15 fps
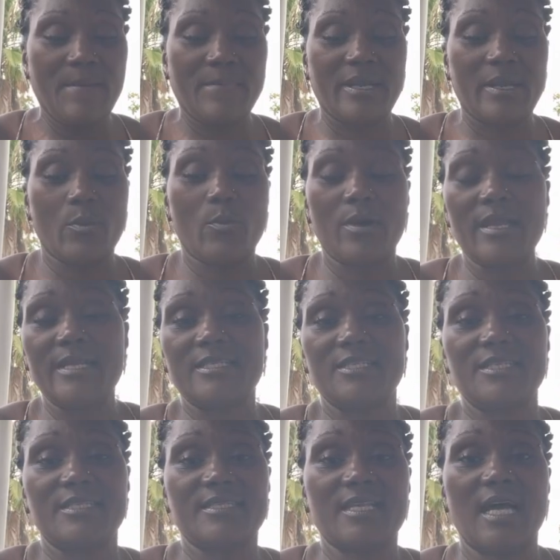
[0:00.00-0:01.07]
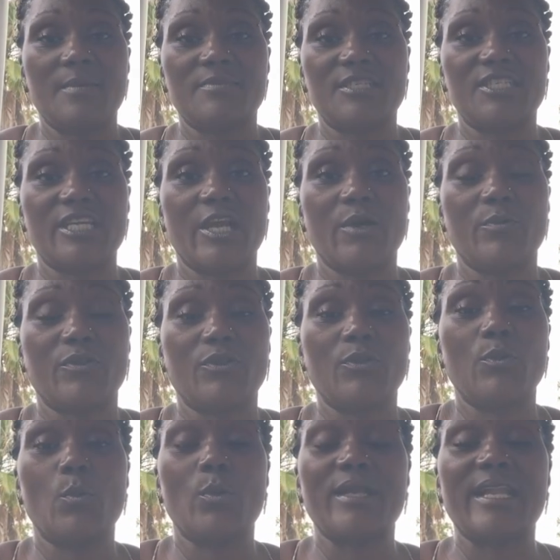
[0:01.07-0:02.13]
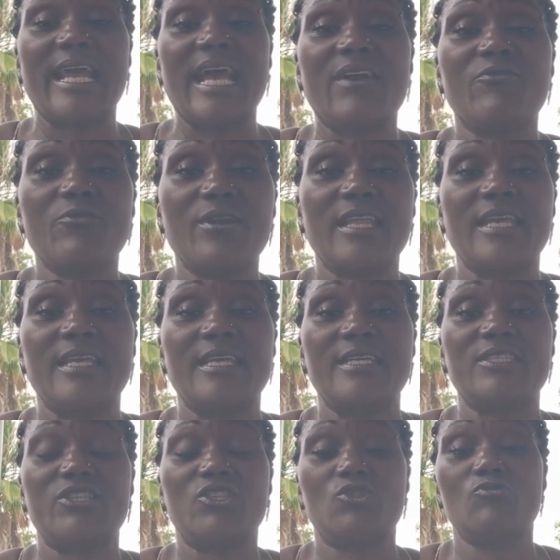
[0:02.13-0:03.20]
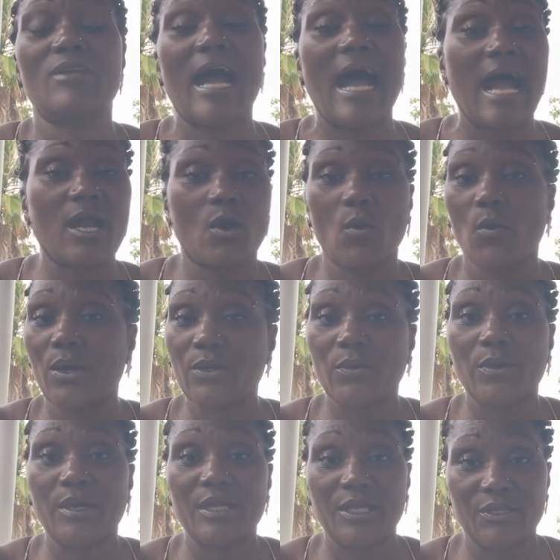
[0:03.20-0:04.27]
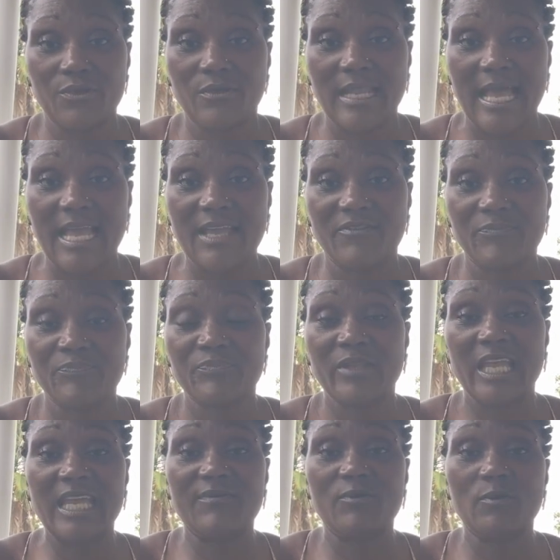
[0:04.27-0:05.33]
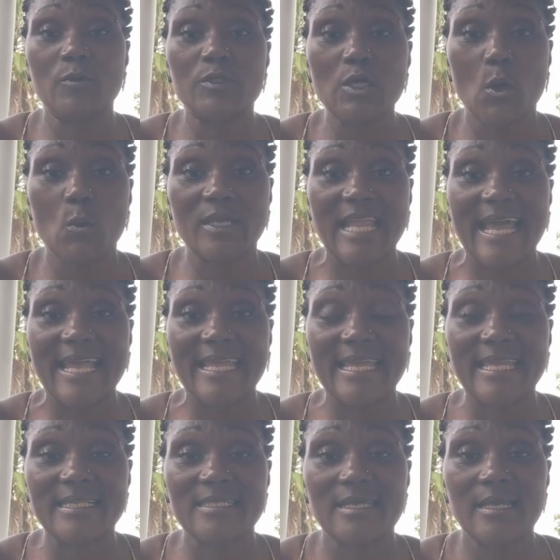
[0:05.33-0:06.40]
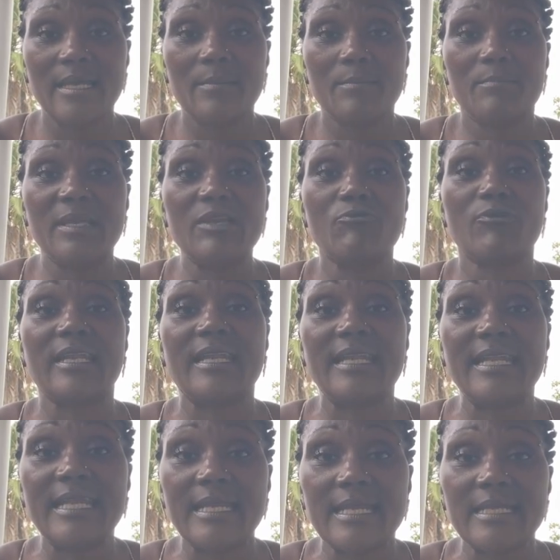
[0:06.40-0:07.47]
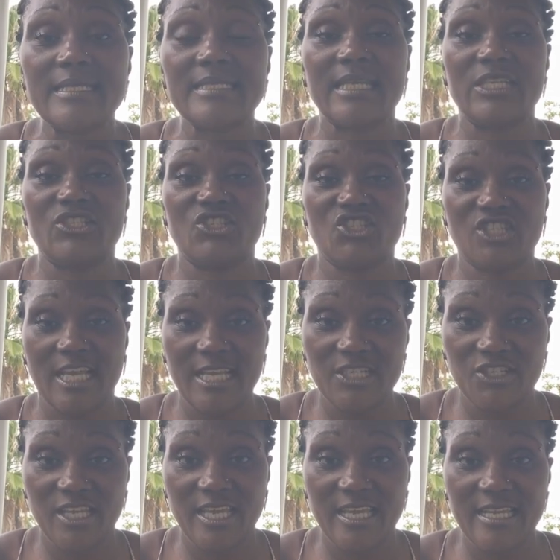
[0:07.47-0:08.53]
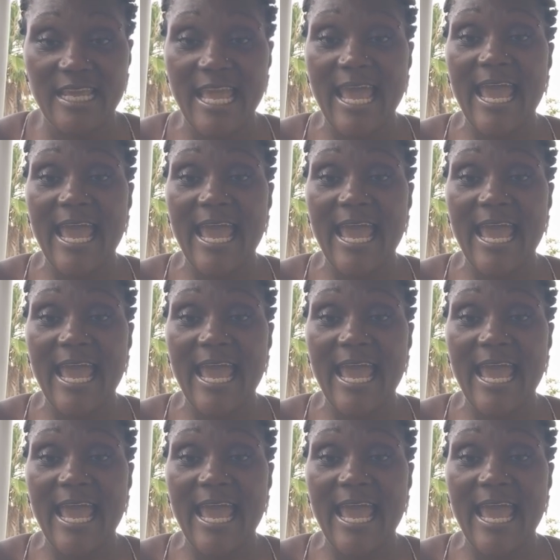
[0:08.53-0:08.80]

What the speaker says: But I wanted to just come to share with you whatever it is that you got going on in your life. If you don't like it, be relentless in changing it.